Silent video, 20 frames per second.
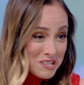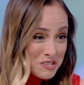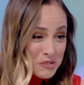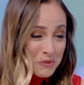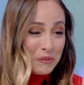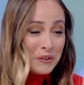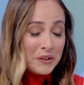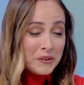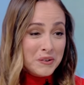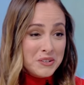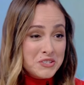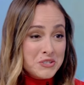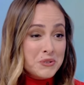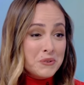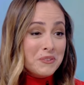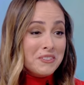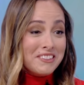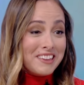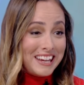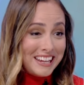so we're going to
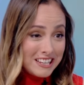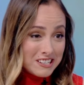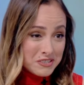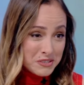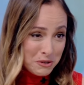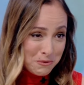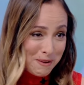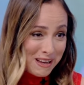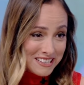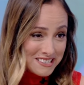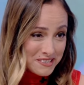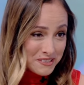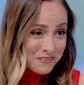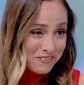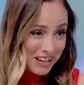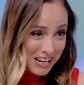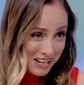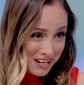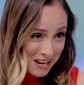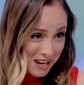Lancaster,
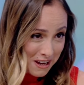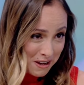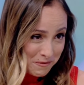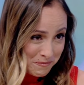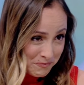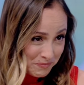Pennsylvania. Huh.